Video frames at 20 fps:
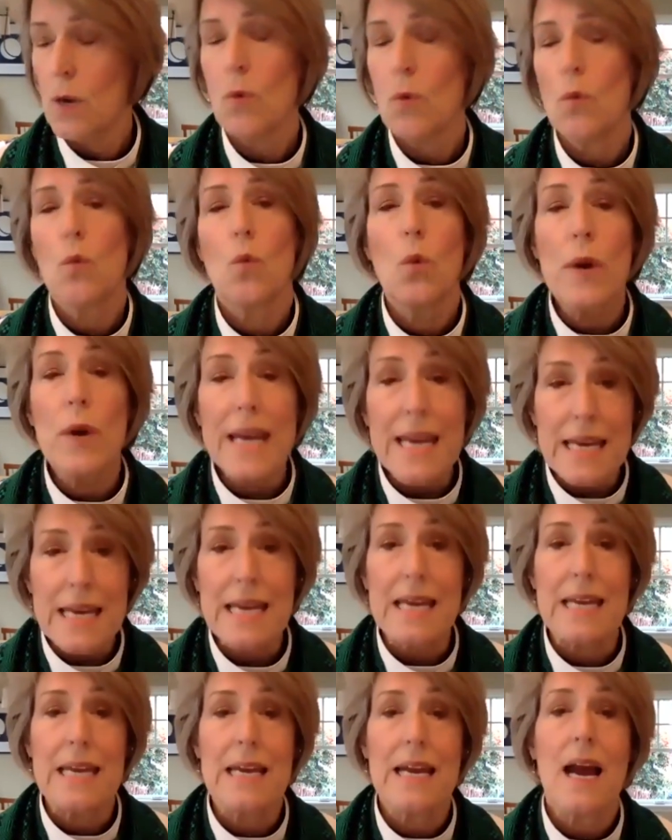
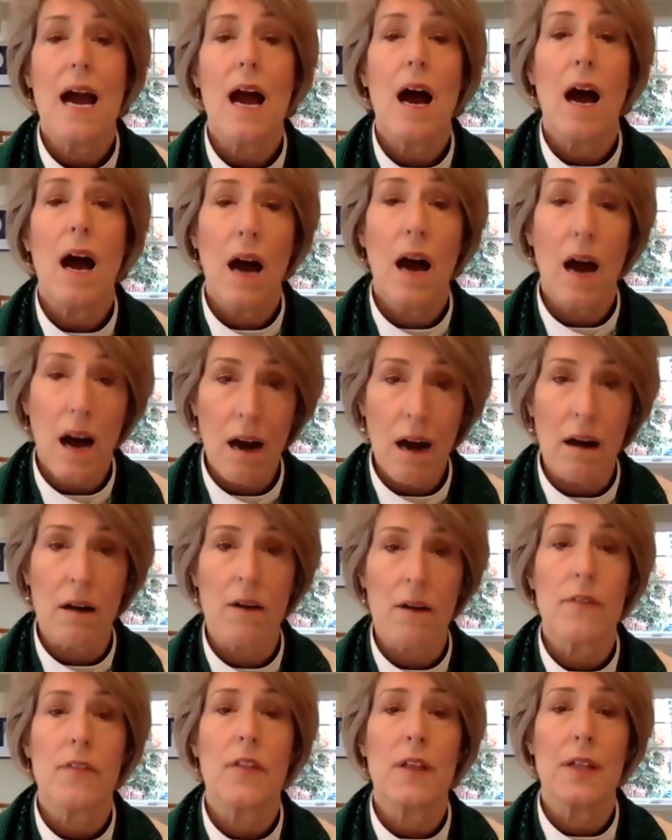We
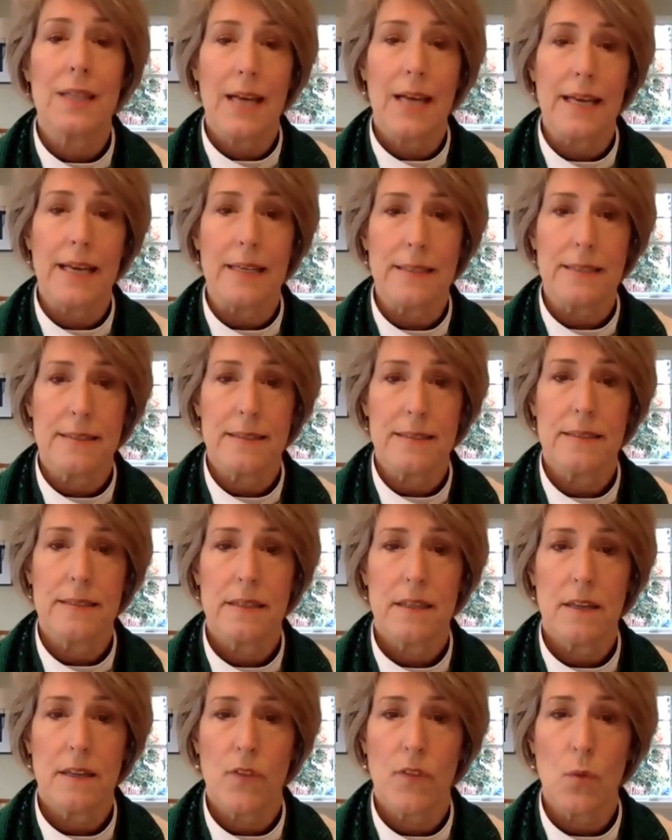are the light
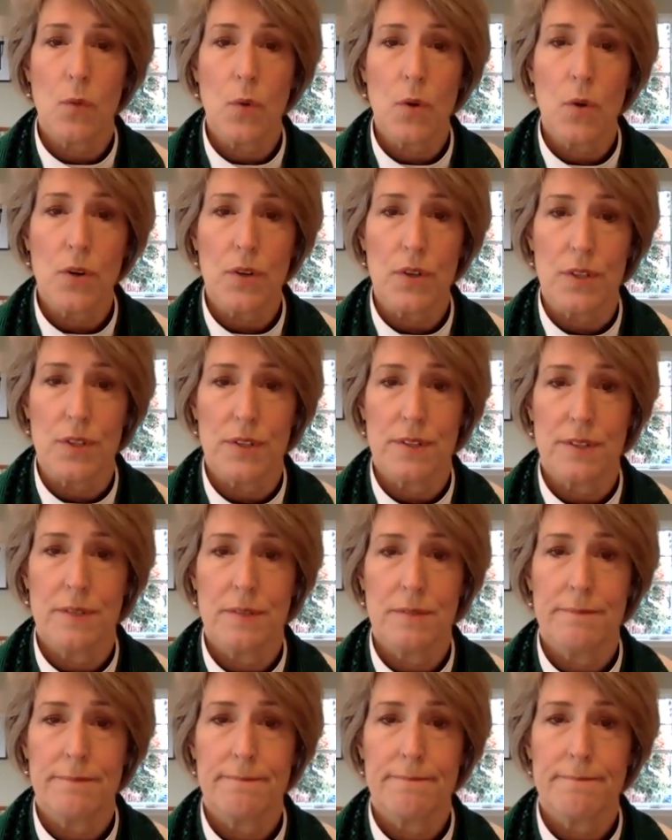of the world.
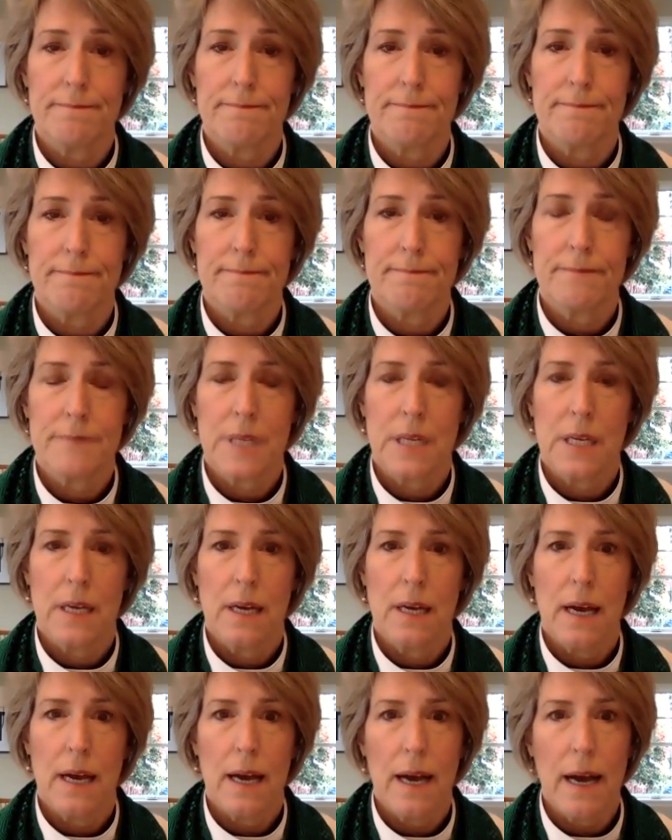
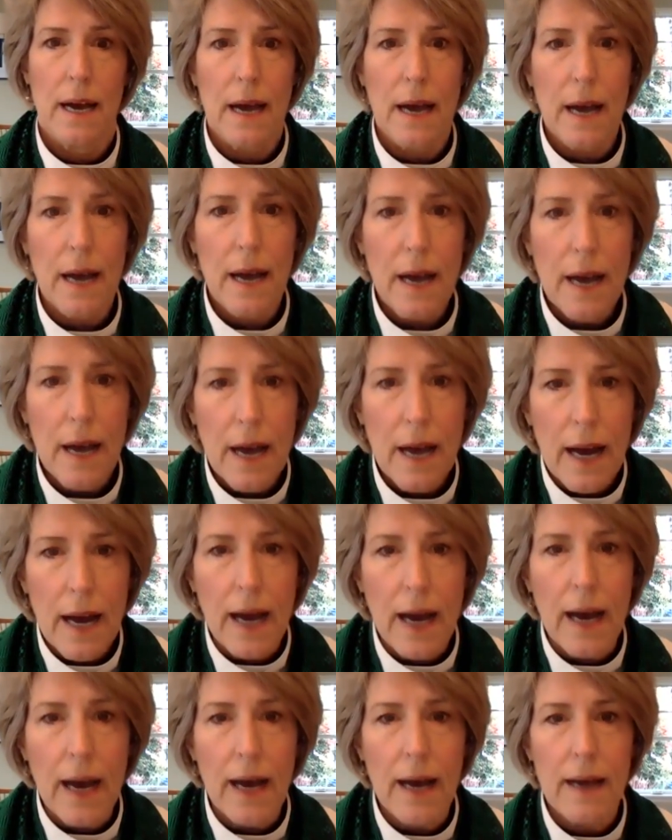
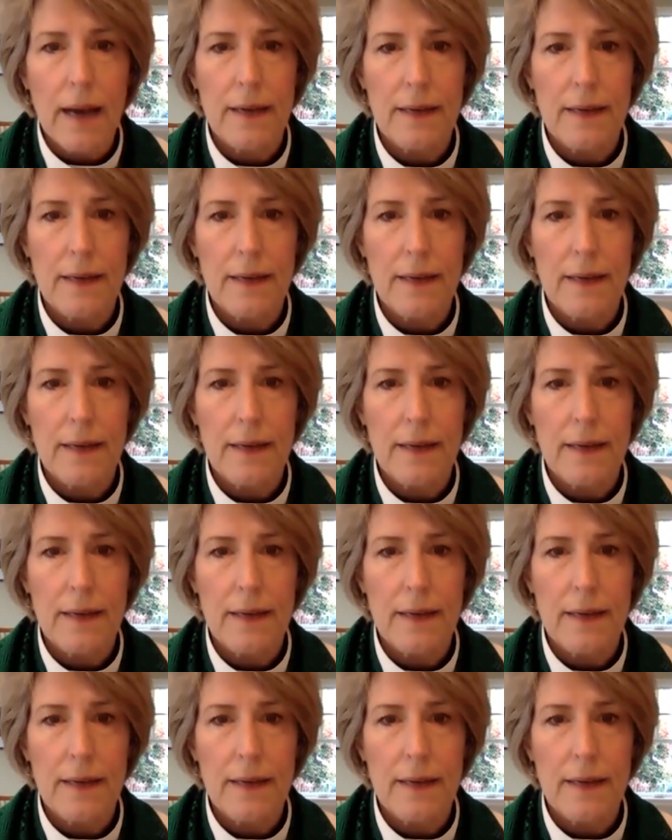Aha.